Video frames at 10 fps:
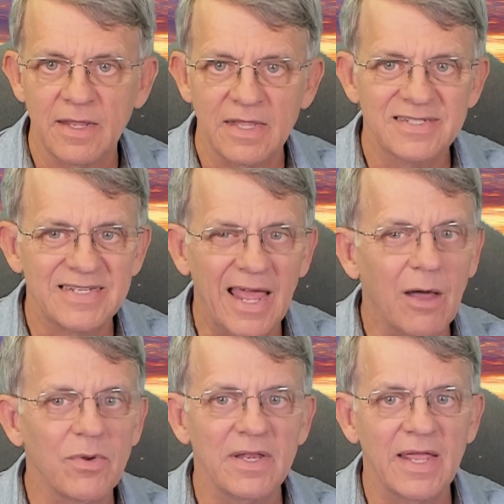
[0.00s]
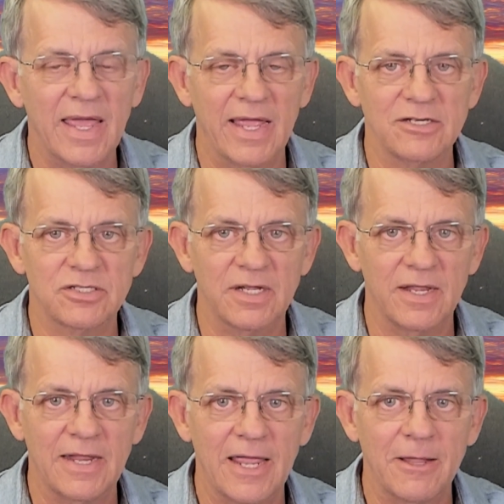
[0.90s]
is now engaged
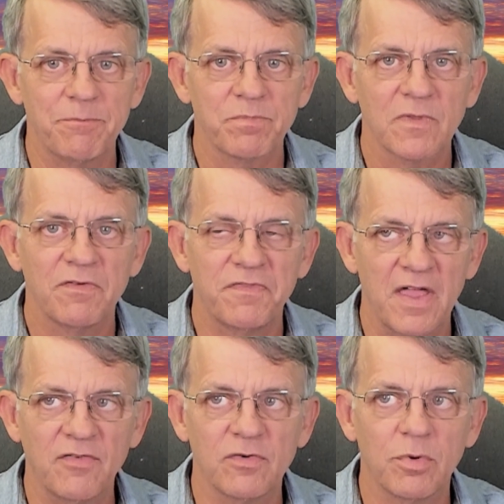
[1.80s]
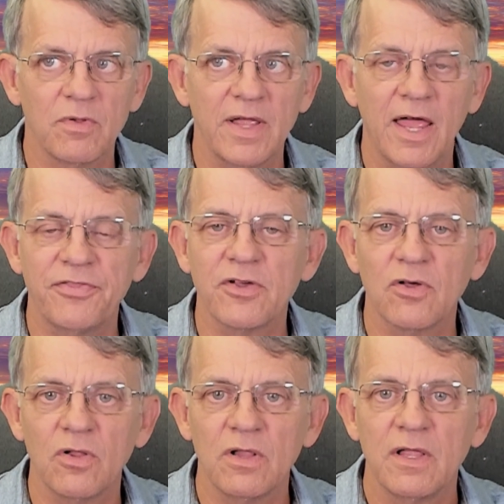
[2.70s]
in a favorable
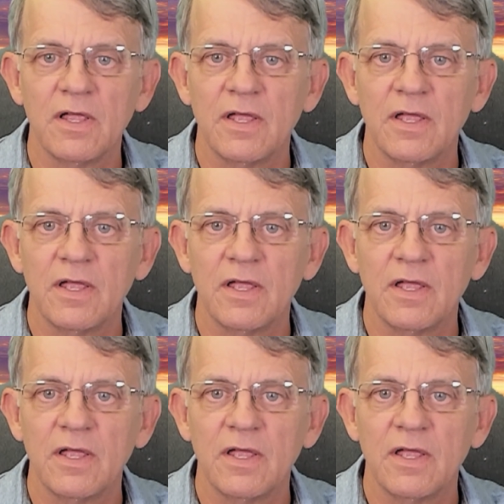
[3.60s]
ethical